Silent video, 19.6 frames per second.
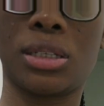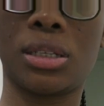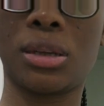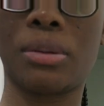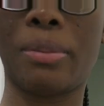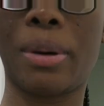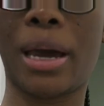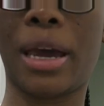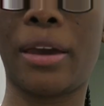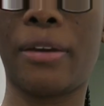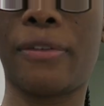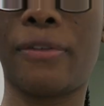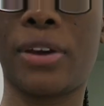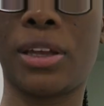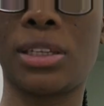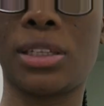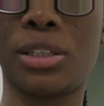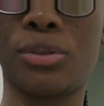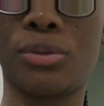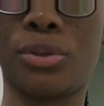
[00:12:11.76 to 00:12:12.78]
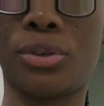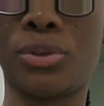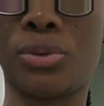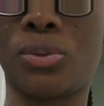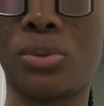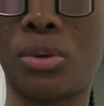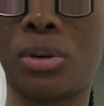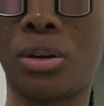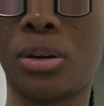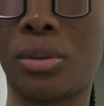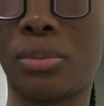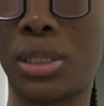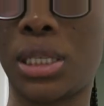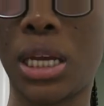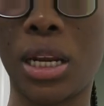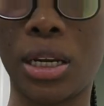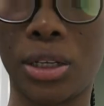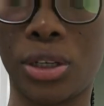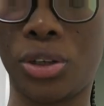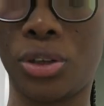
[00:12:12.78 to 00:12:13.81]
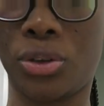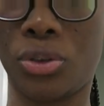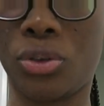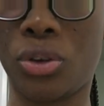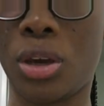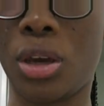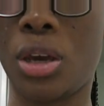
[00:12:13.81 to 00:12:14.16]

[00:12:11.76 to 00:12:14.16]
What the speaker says: to buy fancy rose water. I'm telling you,